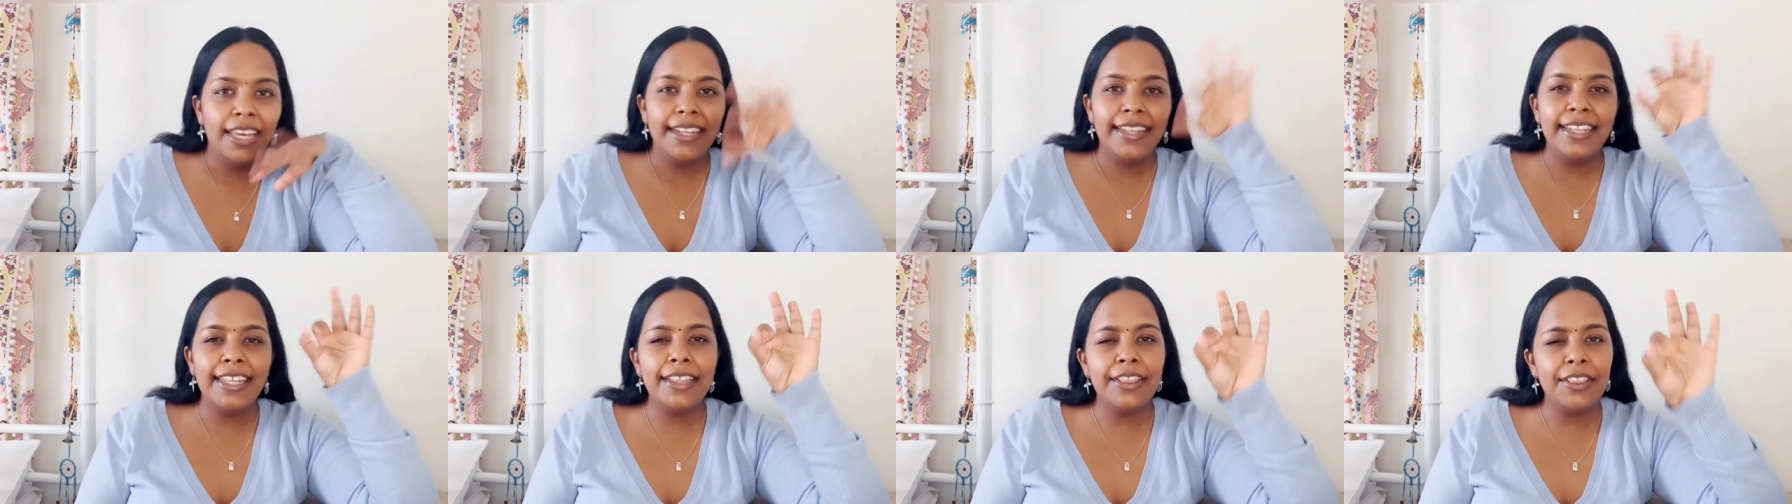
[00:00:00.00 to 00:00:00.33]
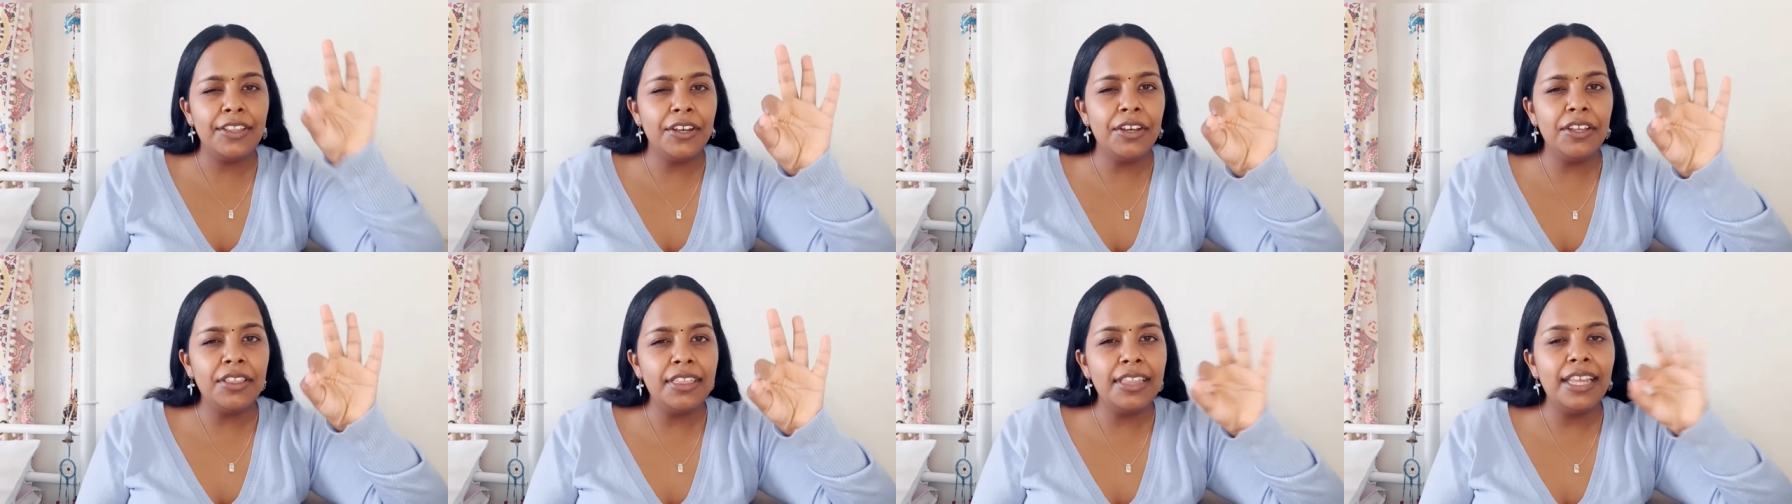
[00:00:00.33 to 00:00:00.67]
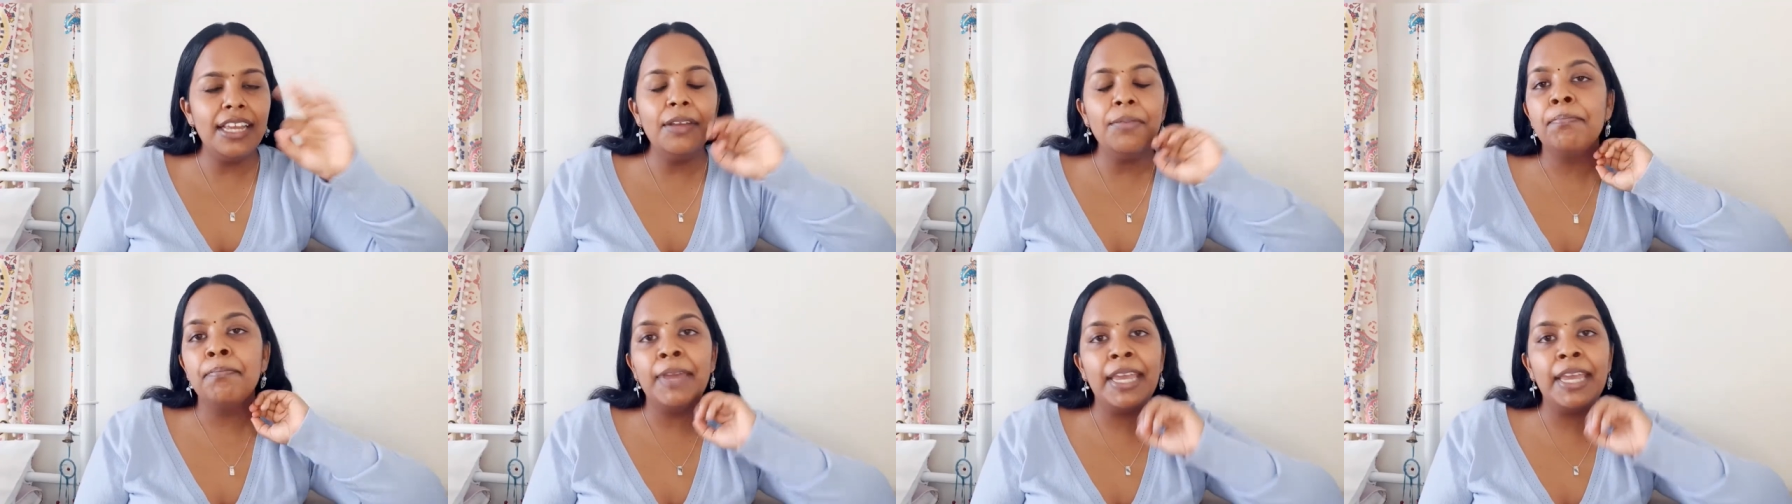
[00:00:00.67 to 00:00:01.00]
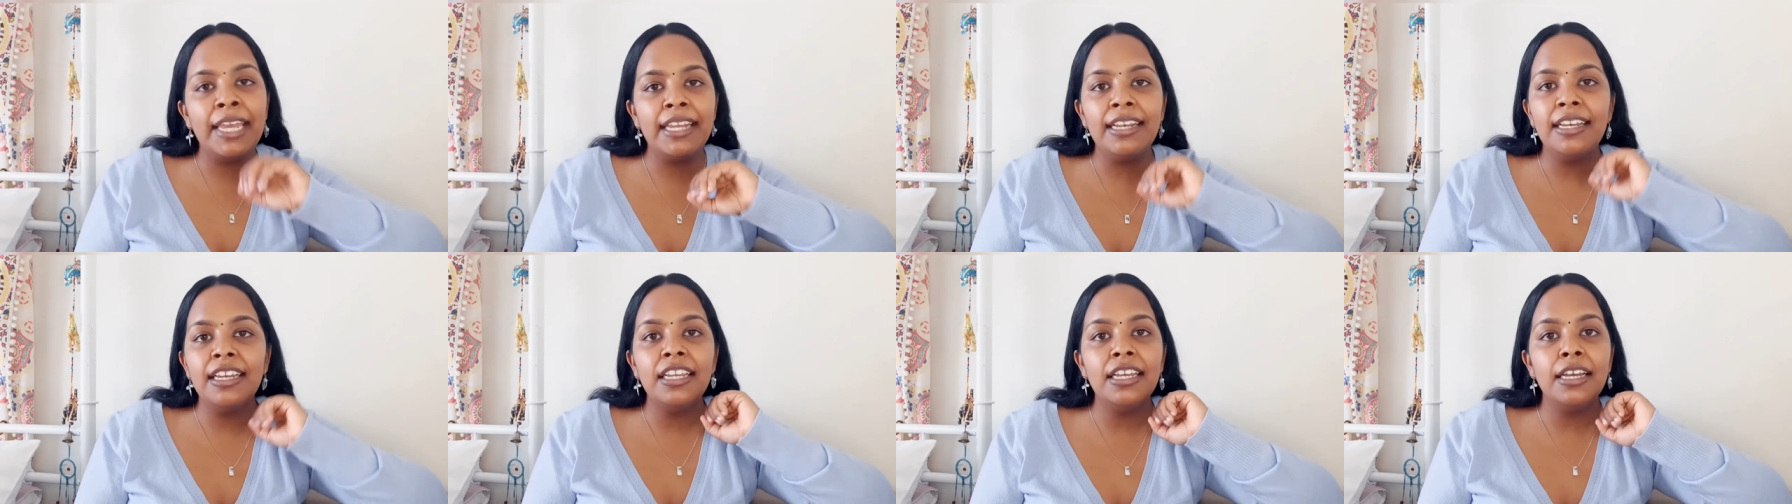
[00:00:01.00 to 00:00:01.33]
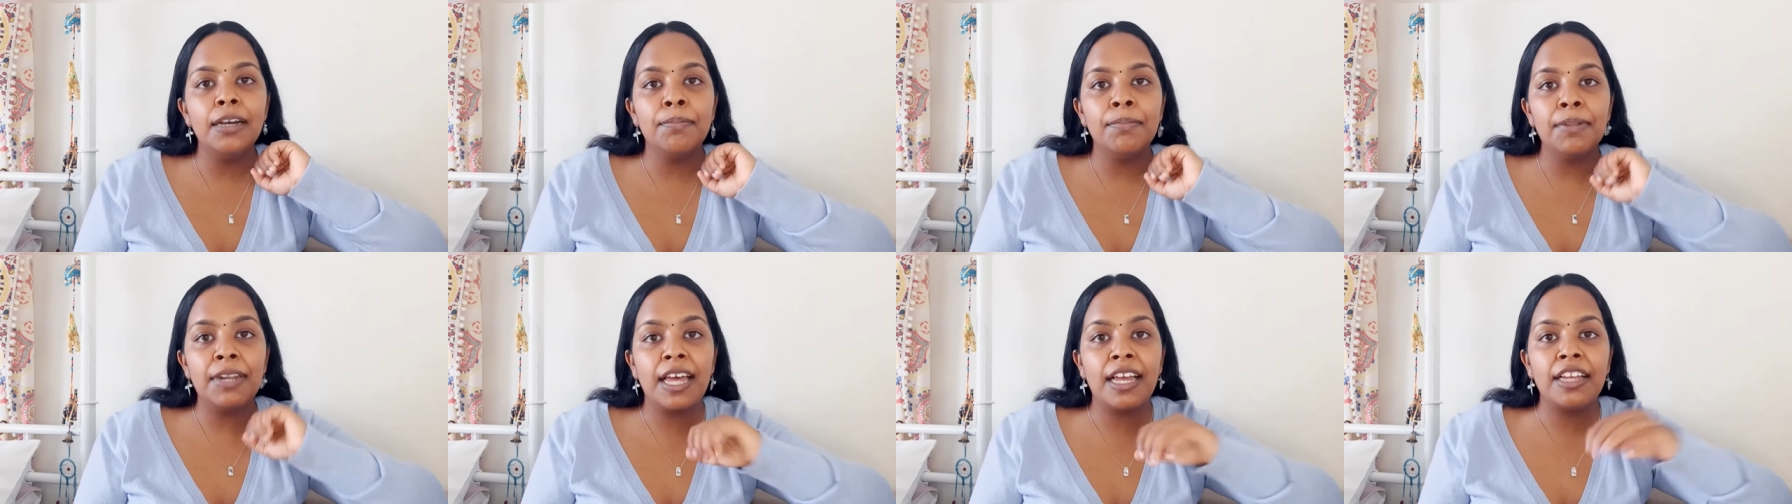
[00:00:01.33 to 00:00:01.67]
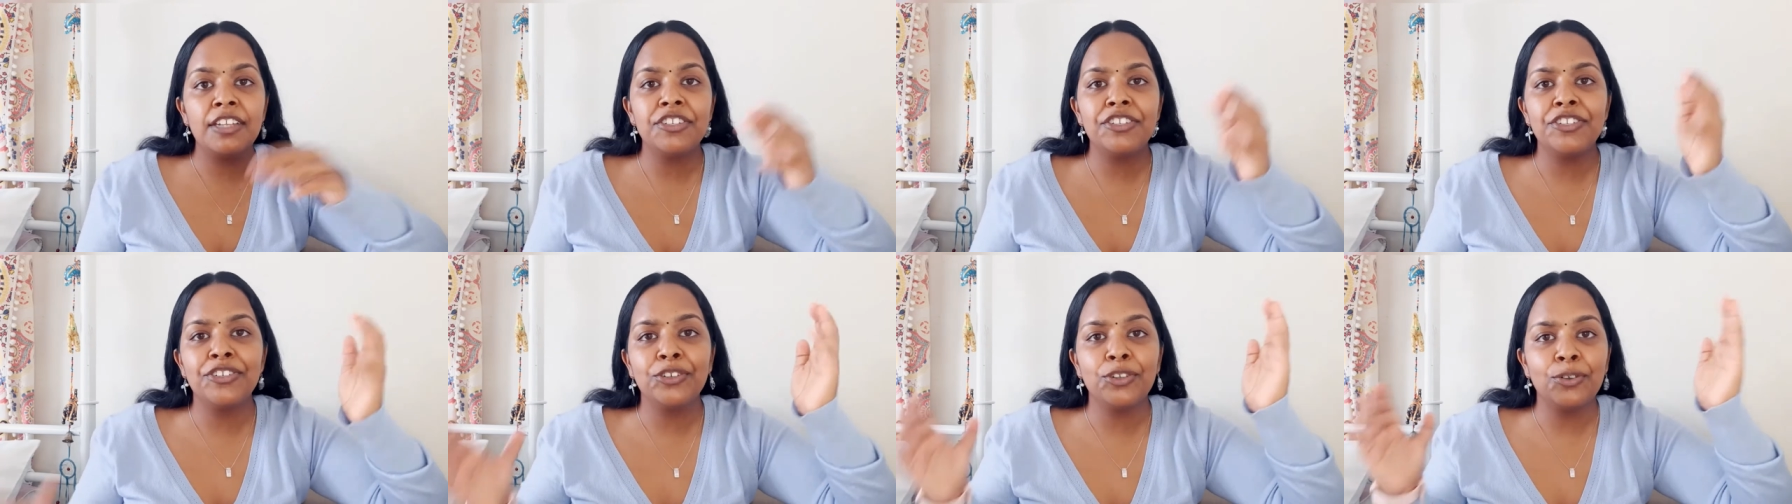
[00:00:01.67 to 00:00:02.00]
The third thing mainly
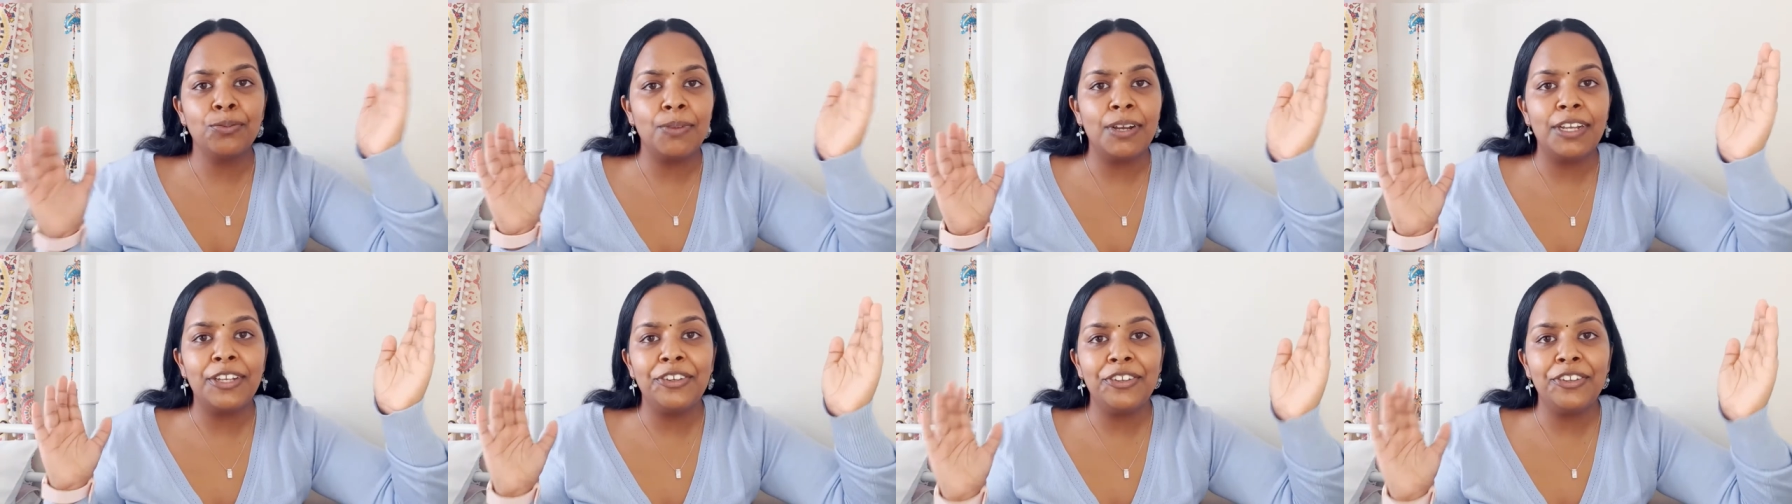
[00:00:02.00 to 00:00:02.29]
applies to all my